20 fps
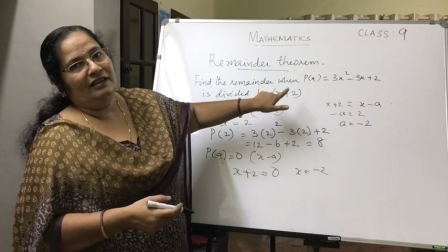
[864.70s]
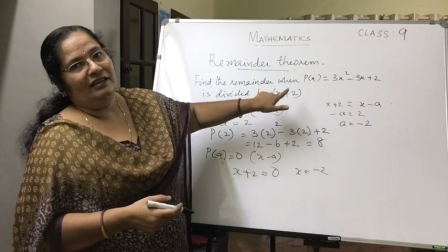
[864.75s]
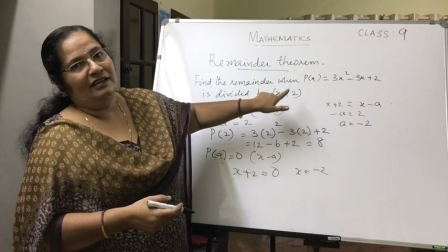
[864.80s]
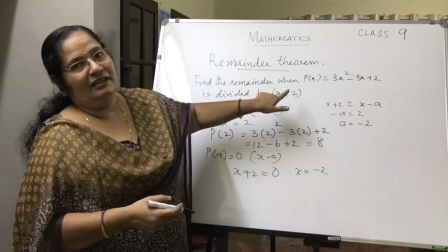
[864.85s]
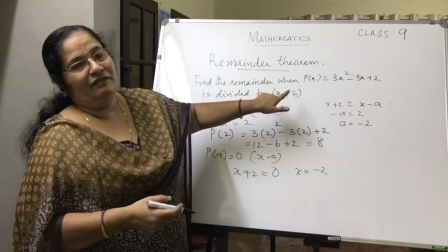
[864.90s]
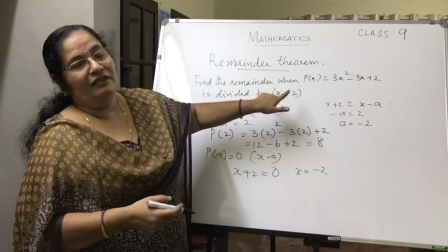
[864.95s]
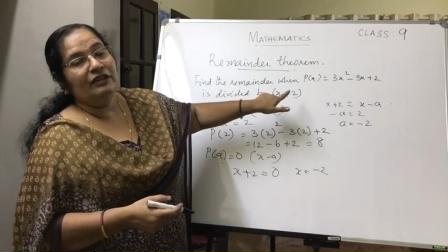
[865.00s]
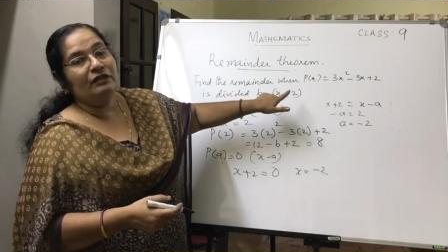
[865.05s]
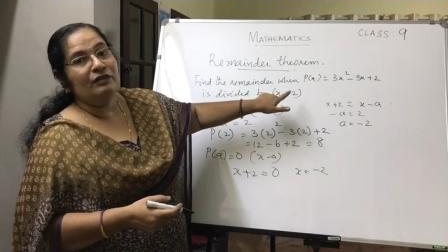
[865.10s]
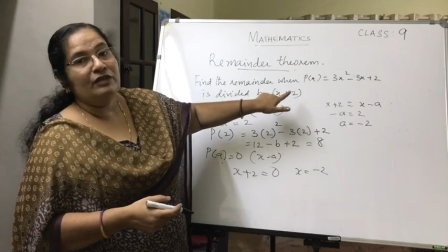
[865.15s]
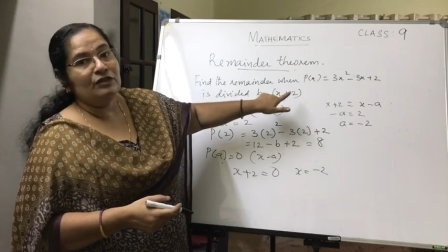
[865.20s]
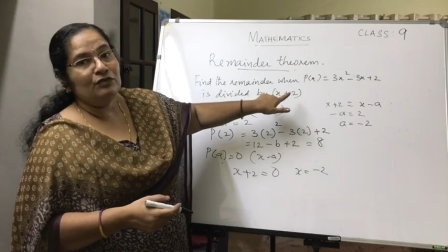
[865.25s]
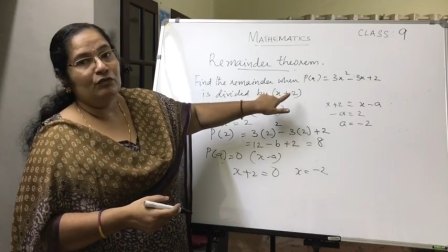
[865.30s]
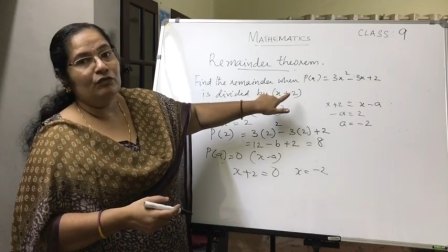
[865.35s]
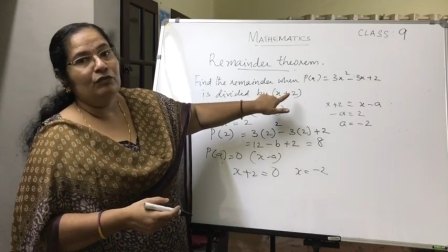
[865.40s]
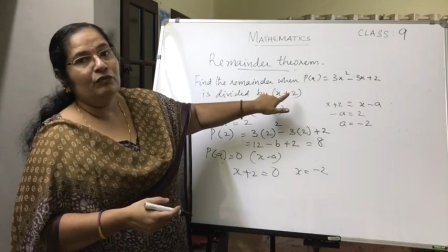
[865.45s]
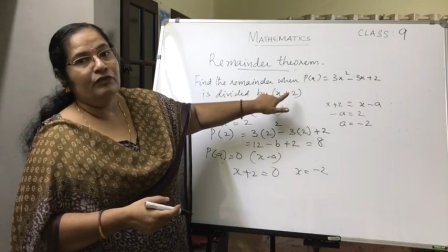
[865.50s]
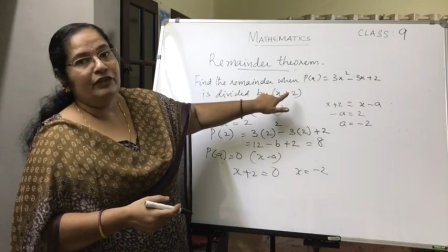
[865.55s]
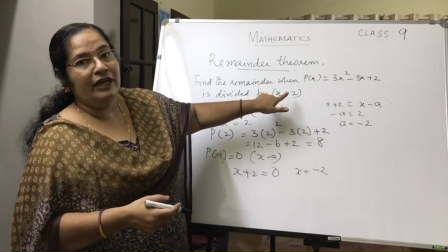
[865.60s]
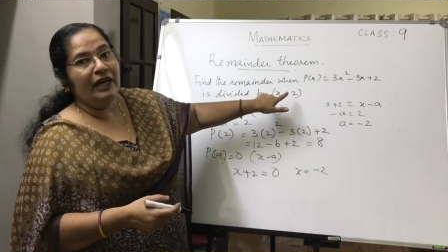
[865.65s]
with which
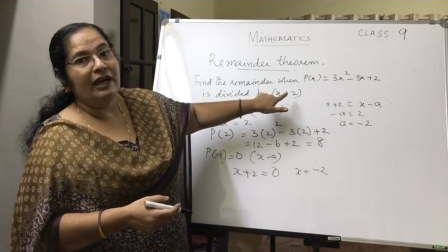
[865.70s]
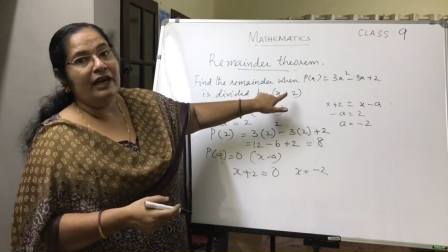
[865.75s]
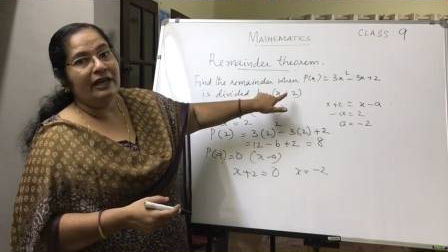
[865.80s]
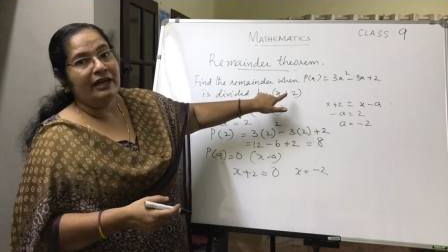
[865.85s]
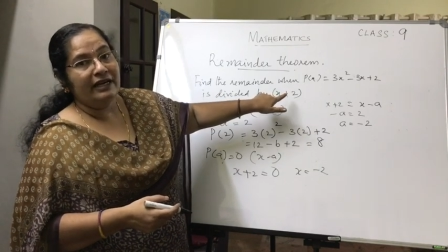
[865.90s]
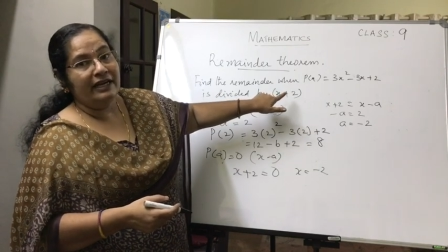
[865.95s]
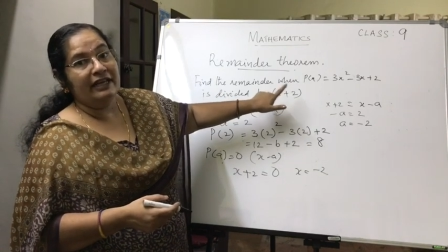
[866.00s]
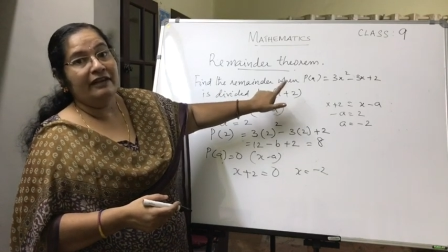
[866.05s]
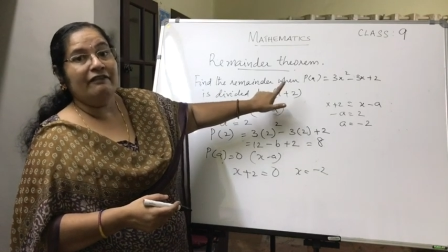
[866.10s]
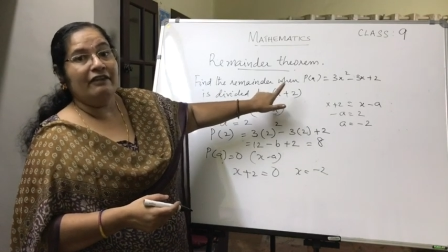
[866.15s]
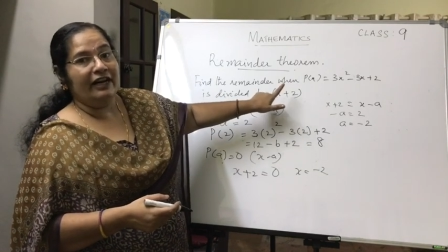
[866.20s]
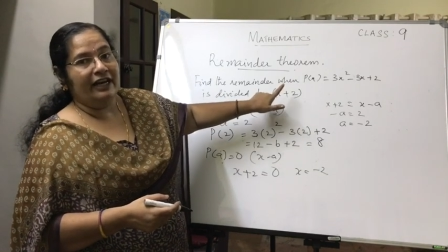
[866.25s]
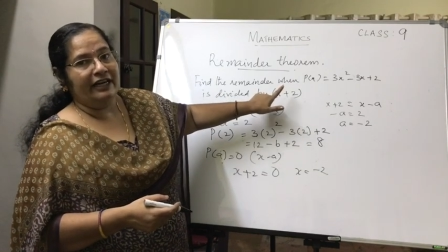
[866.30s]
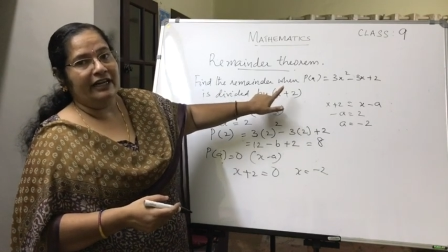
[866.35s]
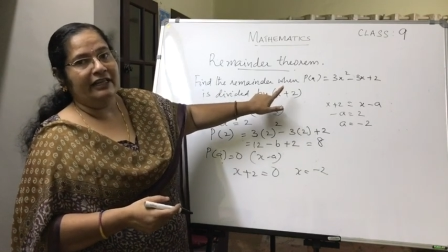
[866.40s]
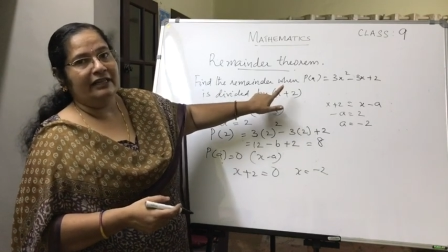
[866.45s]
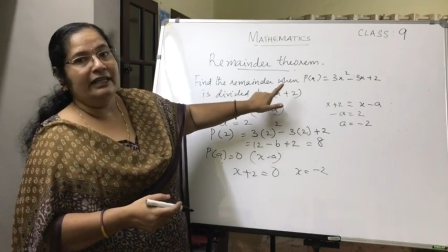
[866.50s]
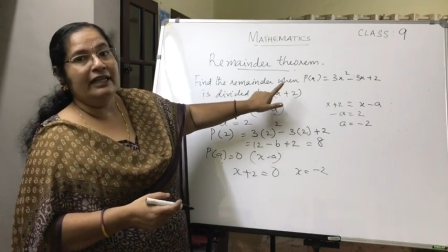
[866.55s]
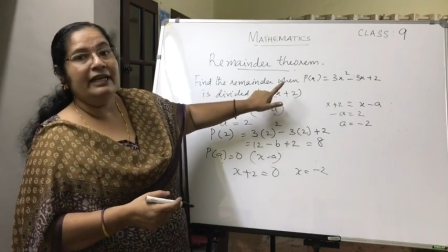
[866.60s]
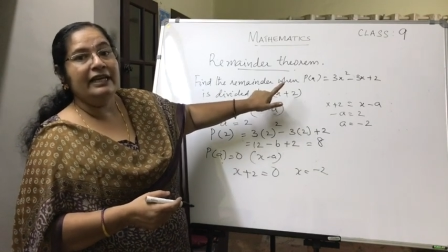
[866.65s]
we are dividing
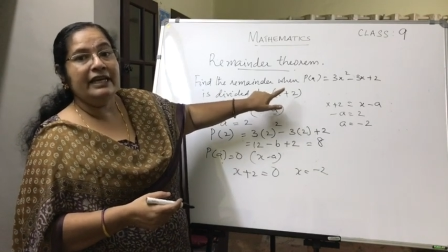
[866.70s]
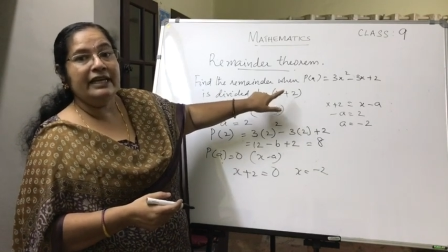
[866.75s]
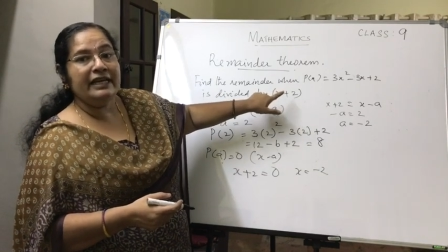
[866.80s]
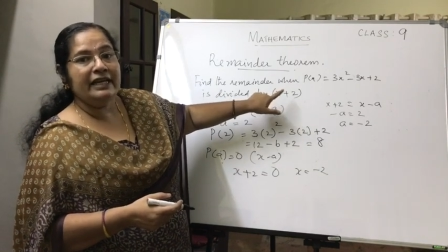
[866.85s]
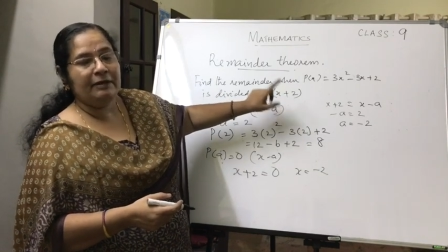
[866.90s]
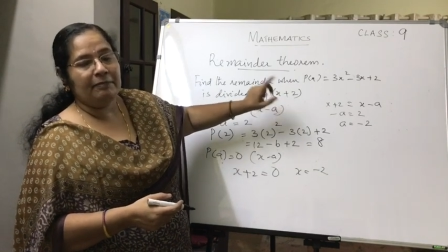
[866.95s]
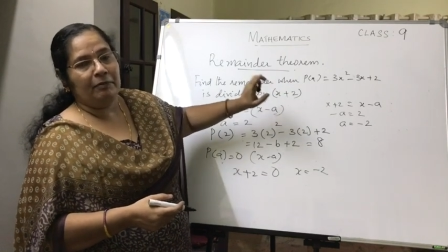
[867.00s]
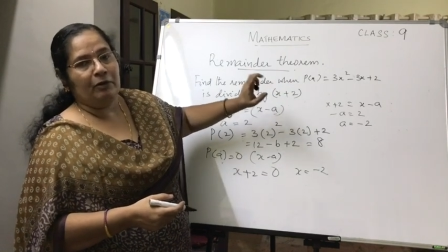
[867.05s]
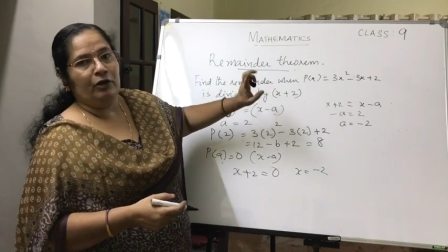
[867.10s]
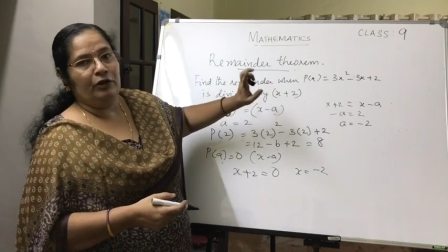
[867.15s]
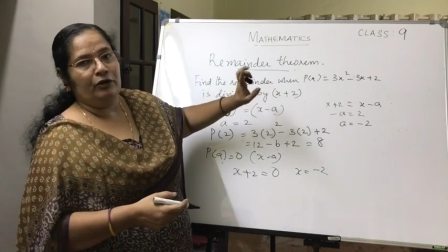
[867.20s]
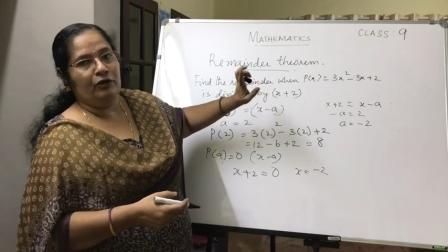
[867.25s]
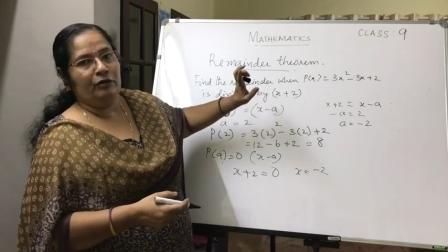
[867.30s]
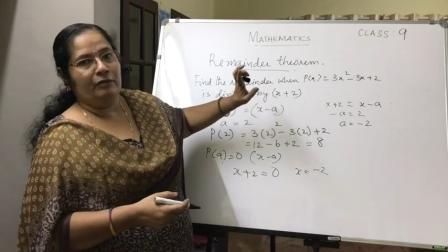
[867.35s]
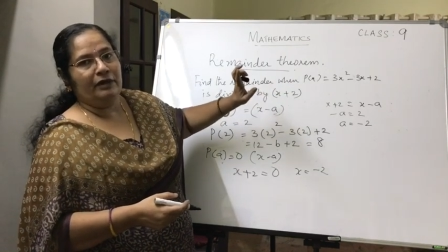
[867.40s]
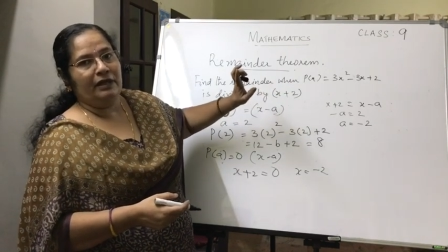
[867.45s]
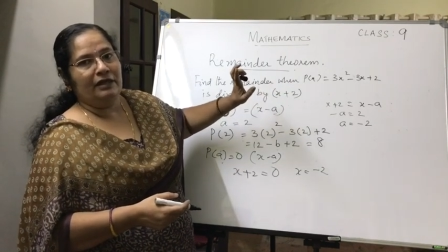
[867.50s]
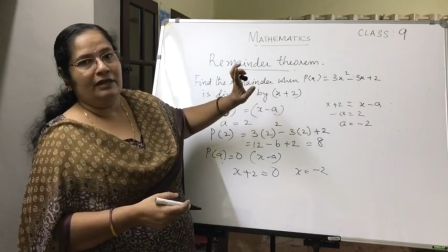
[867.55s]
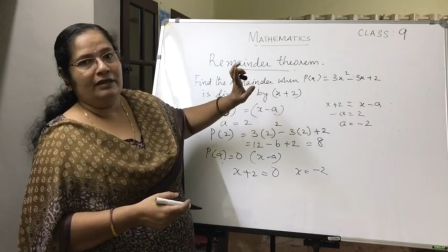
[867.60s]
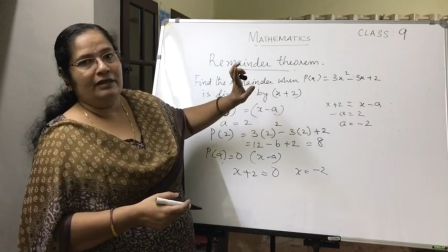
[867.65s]
the linear polynomial.